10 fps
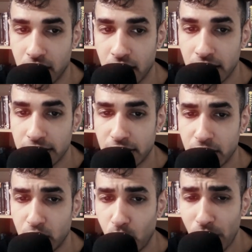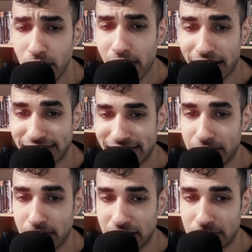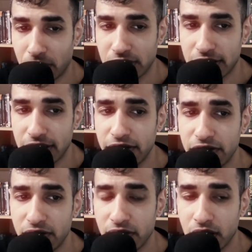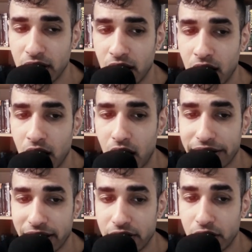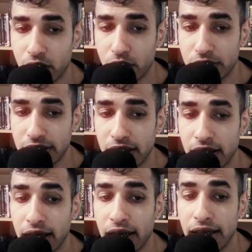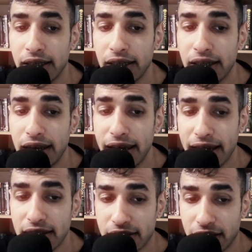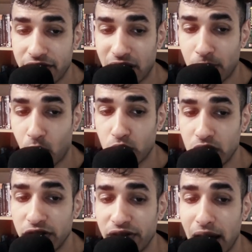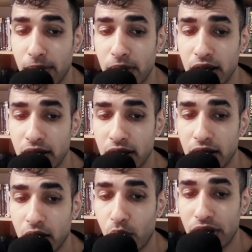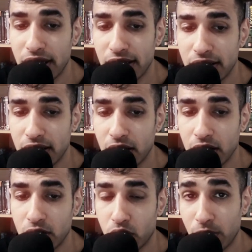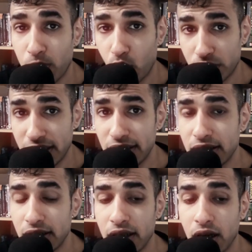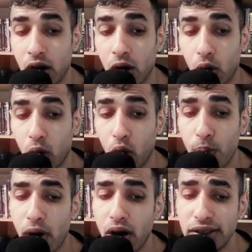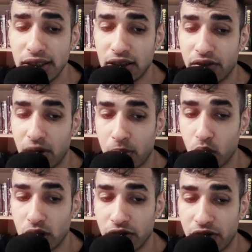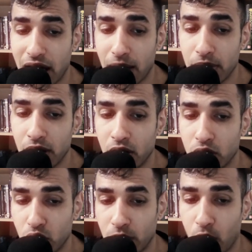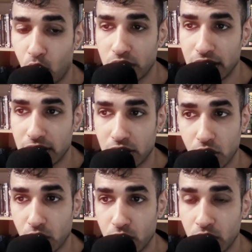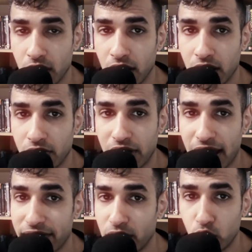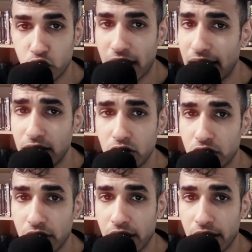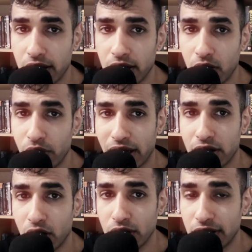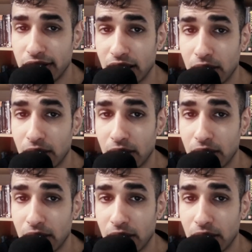So when my statement is positive, I can use a negative reporting verb with it to report it, or positive reporting verb to report it. So we have no challenge here. We can use it easily.